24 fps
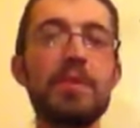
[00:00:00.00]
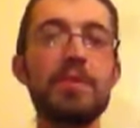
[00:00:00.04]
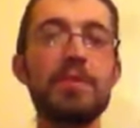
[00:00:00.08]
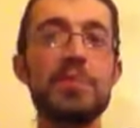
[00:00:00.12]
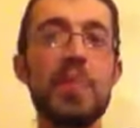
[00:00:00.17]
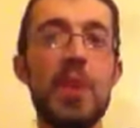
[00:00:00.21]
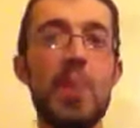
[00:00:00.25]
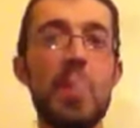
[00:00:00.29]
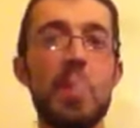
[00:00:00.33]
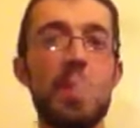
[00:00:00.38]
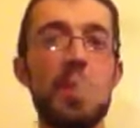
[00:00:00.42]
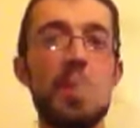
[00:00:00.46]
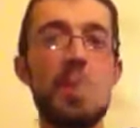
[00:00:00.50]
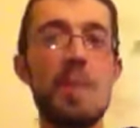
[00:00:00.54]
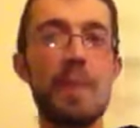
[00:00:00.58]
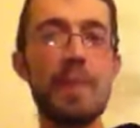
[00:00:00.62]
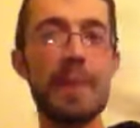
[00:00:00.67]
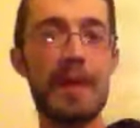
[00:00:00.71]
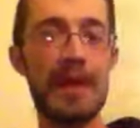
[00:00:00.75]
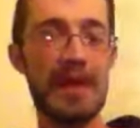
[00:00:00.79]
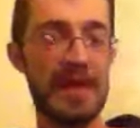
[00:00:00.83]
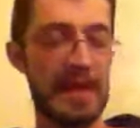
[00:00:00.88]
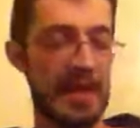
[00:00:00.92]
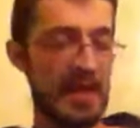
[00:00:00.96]
So,
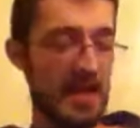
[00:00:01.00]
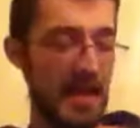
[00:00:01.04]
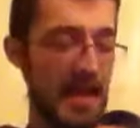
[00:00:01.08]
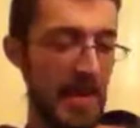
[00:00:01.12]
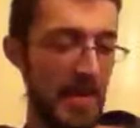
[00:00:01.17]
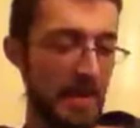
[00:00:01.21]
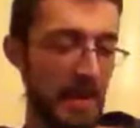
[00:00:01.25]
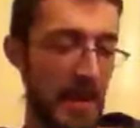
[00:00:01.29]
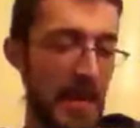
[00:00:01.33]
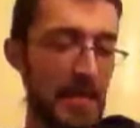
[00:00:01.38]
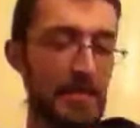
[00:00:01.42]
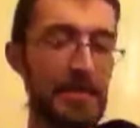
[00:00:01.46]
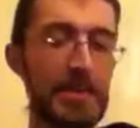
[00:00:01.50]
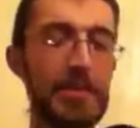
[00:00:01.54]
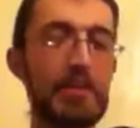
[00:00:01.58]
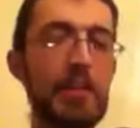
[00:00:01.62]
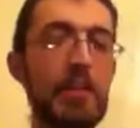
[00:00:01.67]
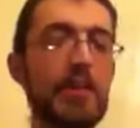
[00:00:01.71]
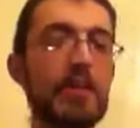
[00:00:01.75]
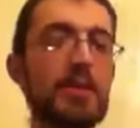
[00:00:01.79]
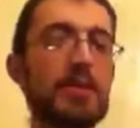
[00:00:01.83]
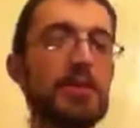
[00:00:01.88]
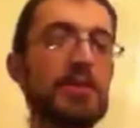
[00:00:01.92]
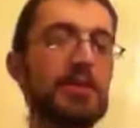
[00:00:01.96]
pipe
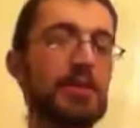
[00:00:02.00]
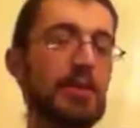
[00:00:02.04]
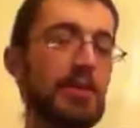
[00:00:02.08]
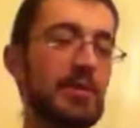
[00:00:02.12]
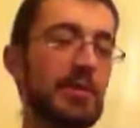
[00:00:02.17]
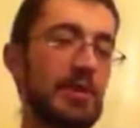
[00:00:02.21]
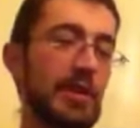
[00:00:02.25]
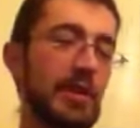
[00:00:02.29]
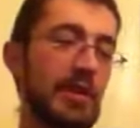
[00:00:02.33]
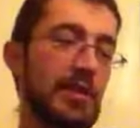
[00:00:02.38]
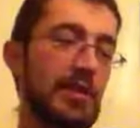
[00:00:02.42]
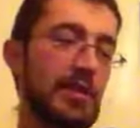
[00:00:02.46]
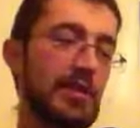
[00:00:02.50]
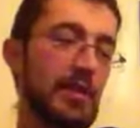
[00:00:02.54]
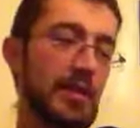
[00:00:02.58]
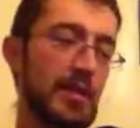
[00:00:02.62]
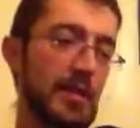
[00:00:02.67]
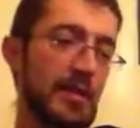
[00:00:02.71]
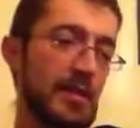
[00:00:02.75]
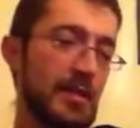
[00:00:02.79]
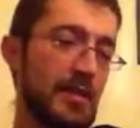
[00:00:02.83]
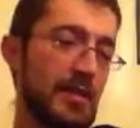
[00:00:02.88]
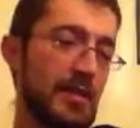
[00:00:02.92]
smoker stew here.